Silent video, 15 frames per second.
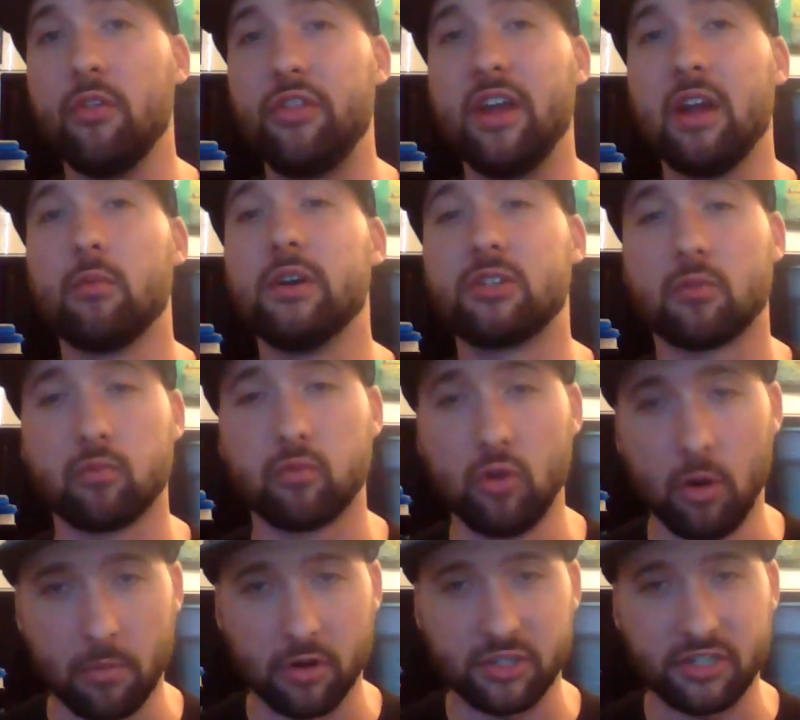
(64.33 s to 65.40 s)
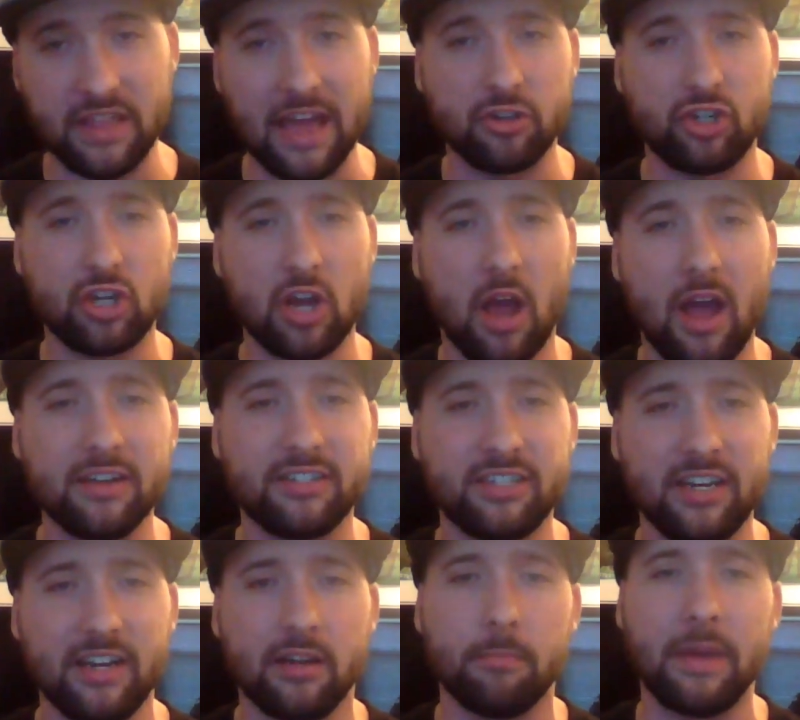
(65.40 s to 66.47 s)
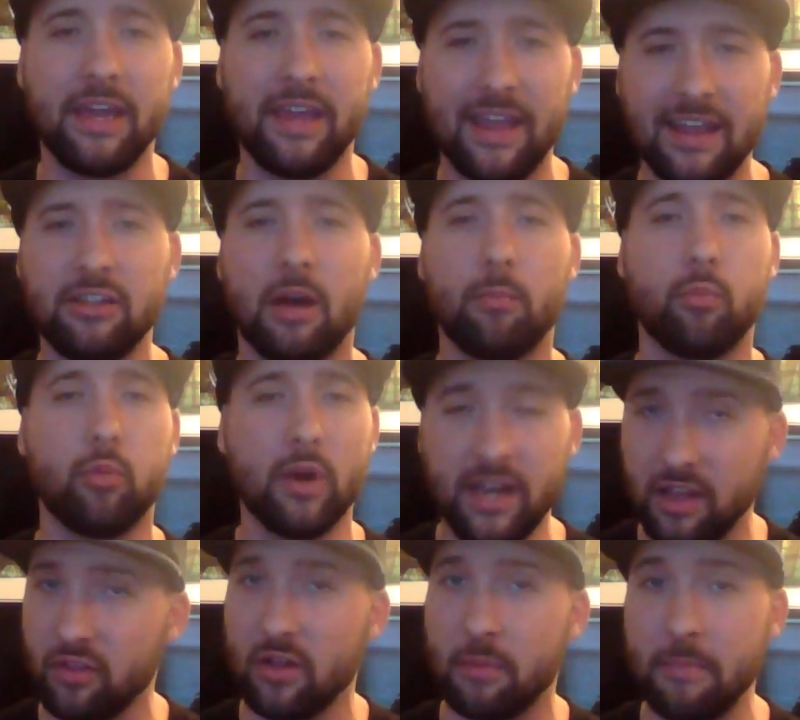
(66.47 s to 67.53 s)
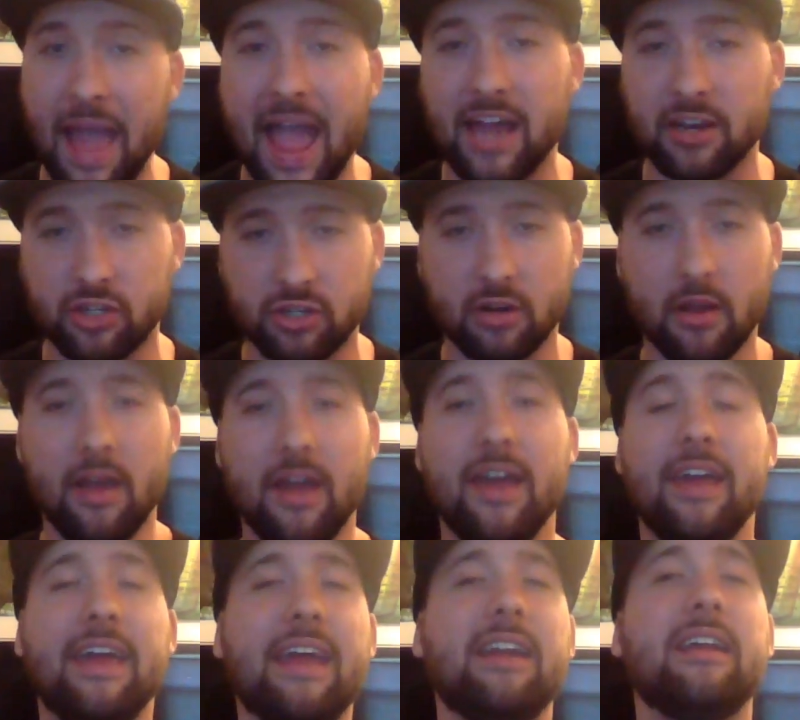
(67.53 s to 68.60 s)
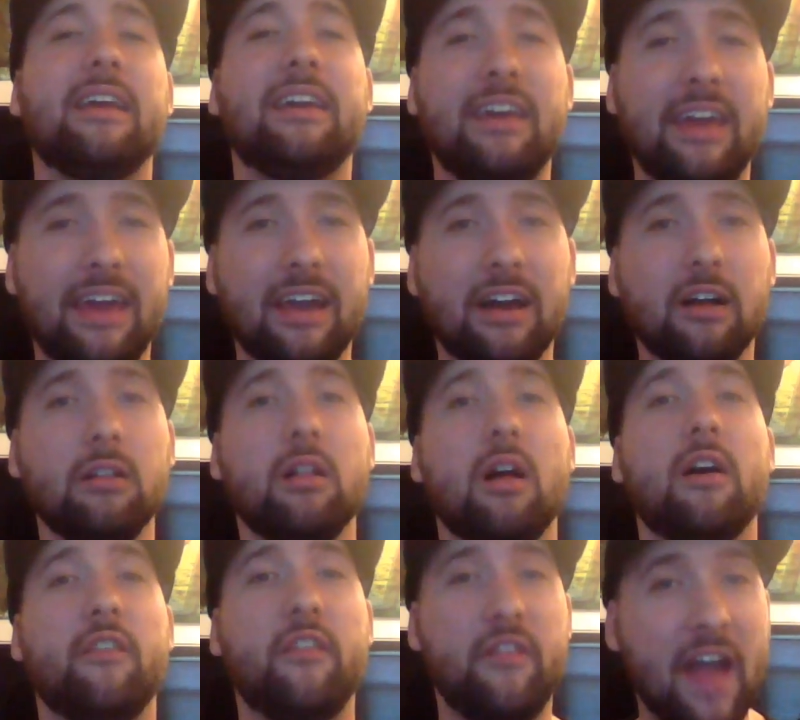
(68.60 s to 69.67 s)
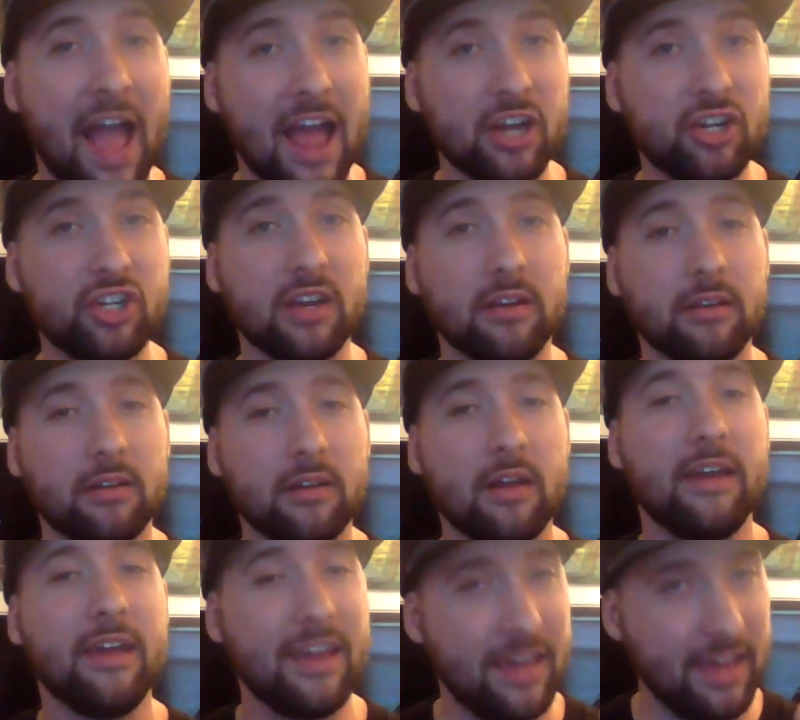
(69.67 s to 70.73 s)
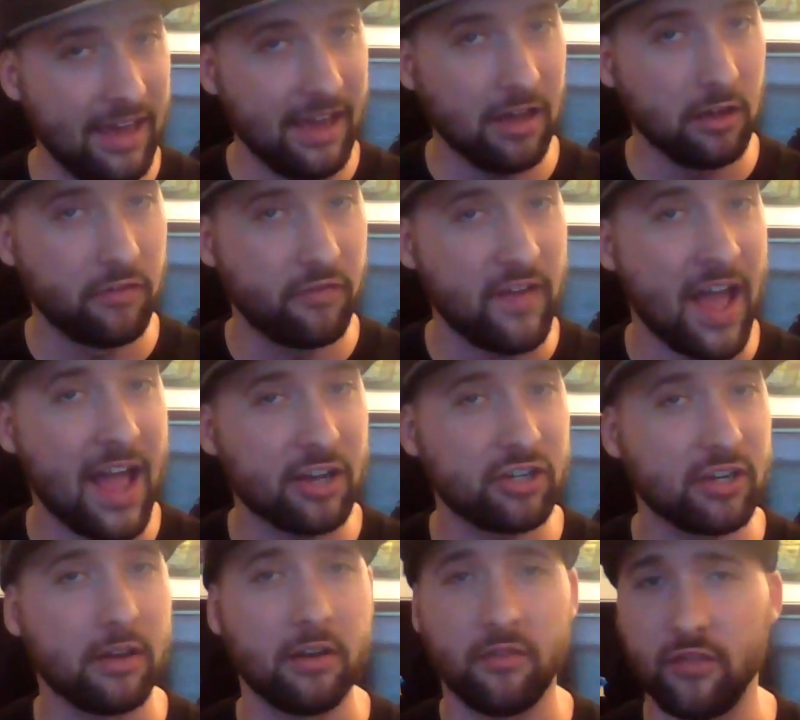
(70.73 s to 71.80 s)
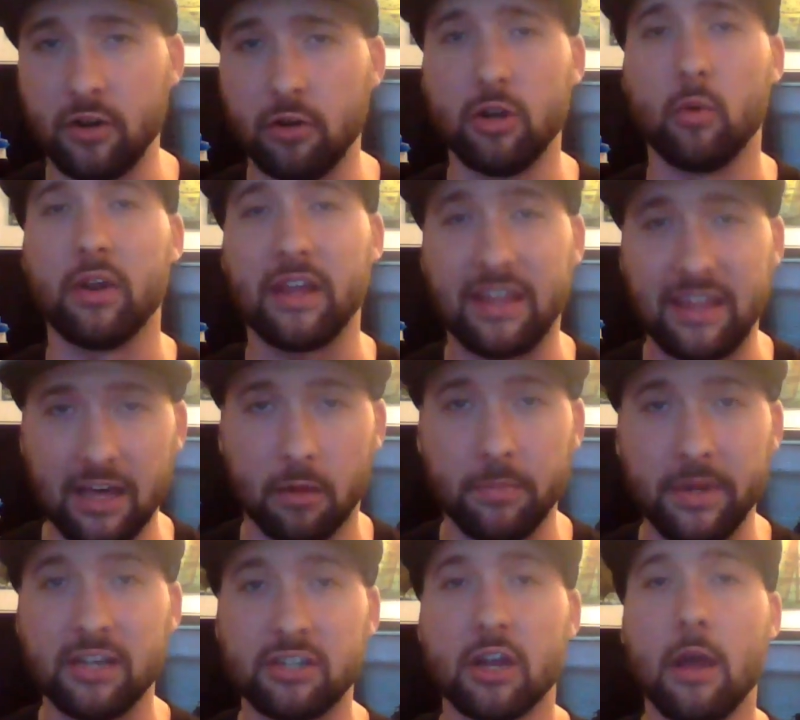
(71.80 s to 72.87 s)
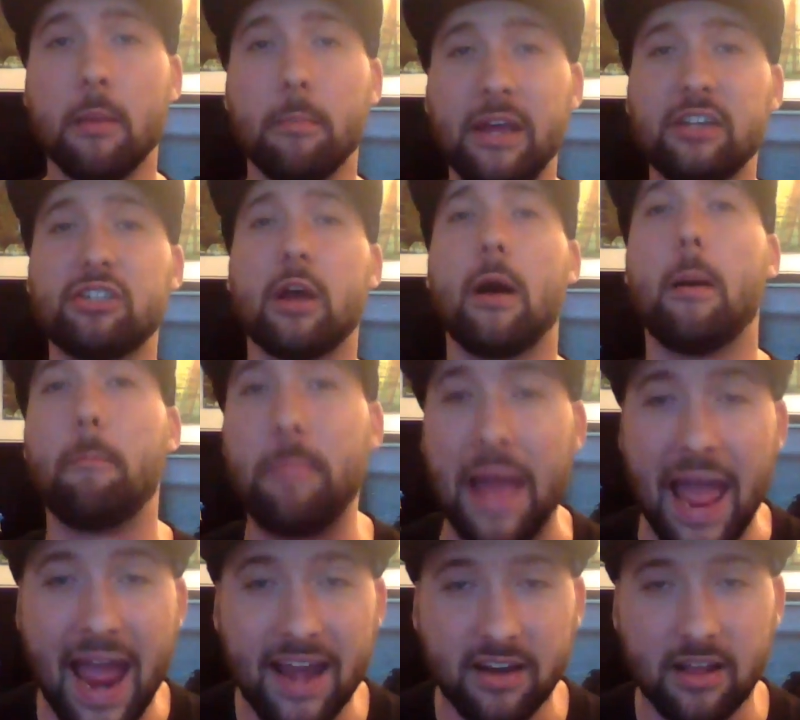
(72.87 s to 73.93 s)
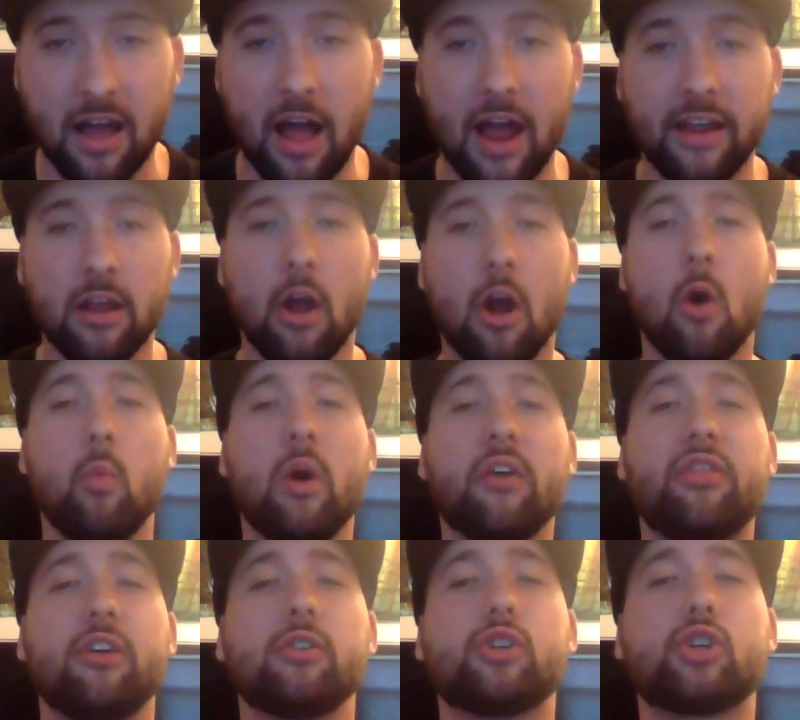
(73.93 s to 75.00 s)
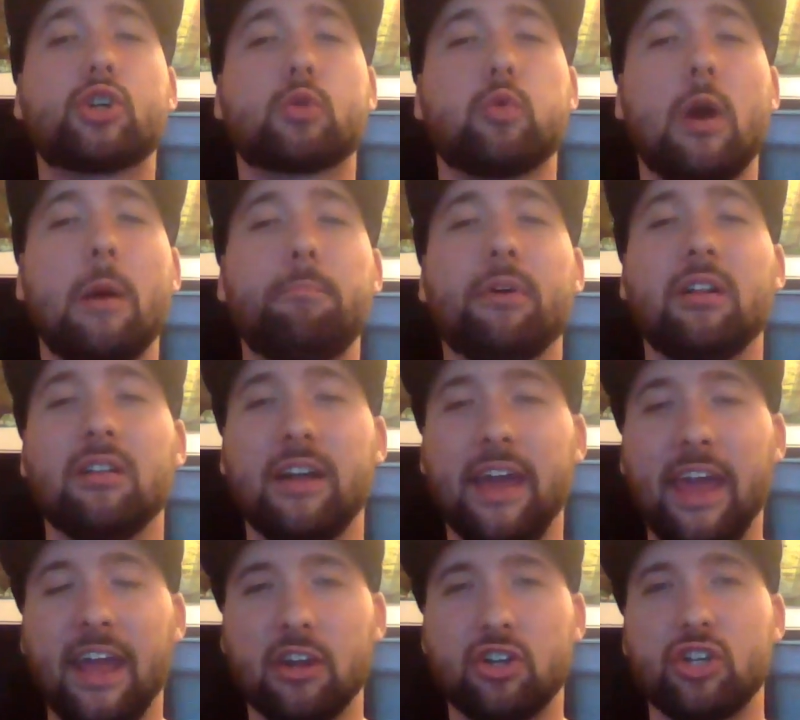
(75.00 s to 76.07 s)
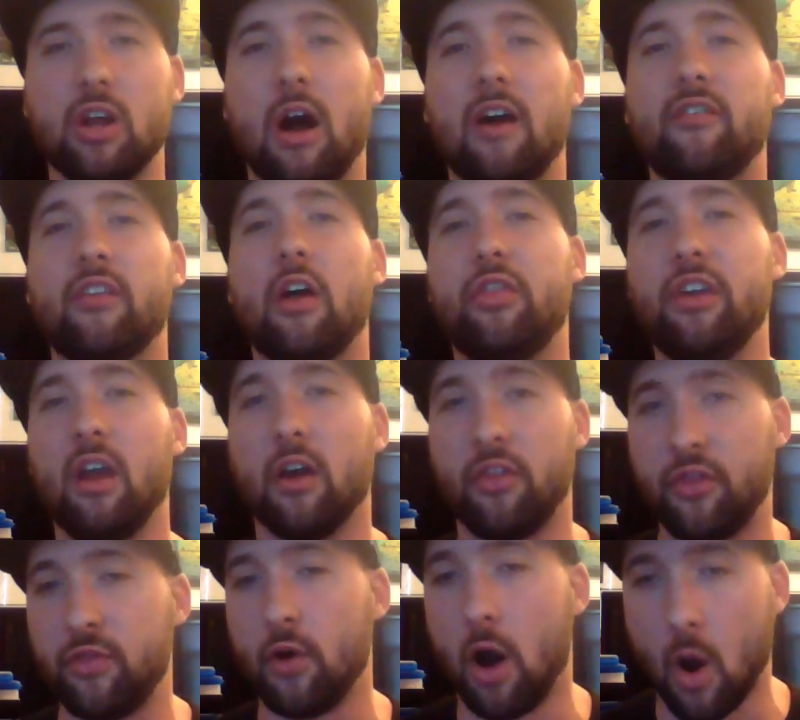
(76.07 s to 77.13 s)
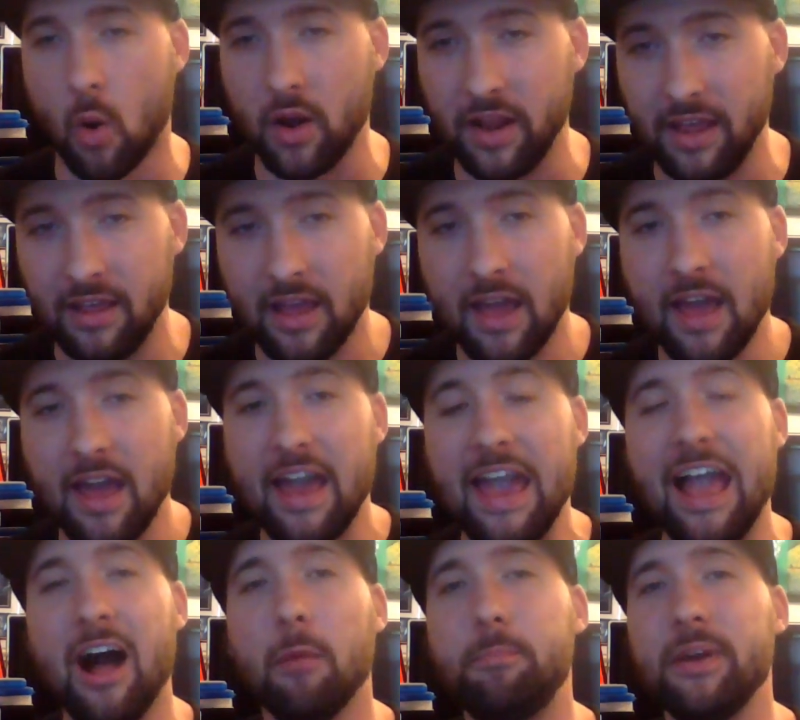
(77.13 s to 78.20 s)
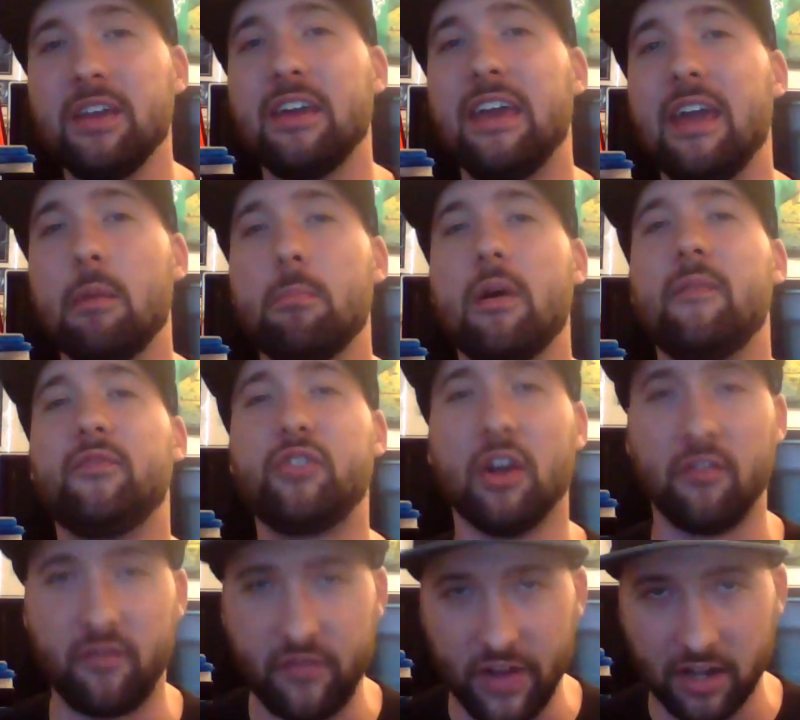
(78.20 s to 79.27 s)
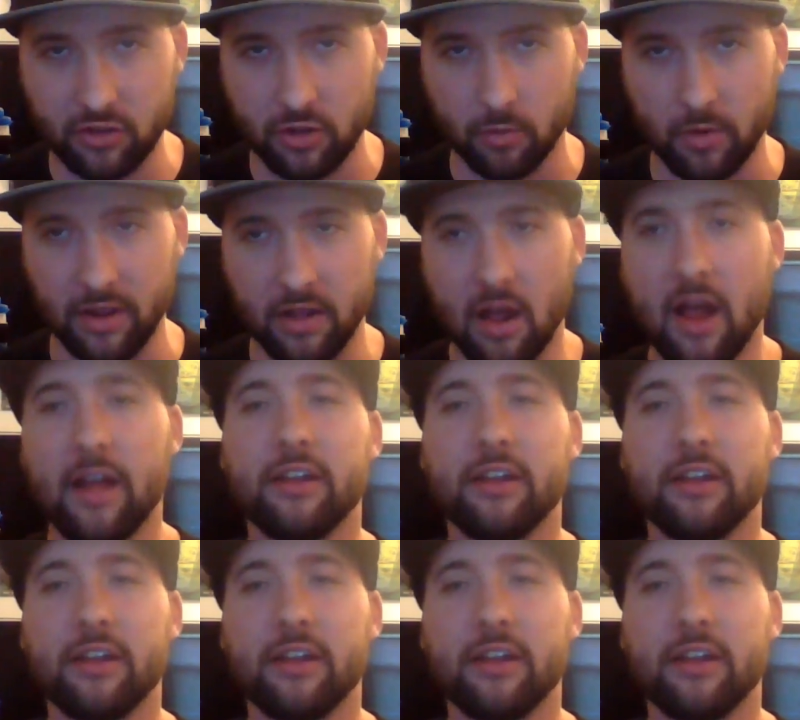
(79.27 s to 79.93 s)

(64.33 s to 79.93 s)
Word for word: there is rumors that John Cena may end up winning the match in heel fashion heel fashion. And if you don't know what a heel means, means a bad guy with Triple H of the Authority helping him to victory.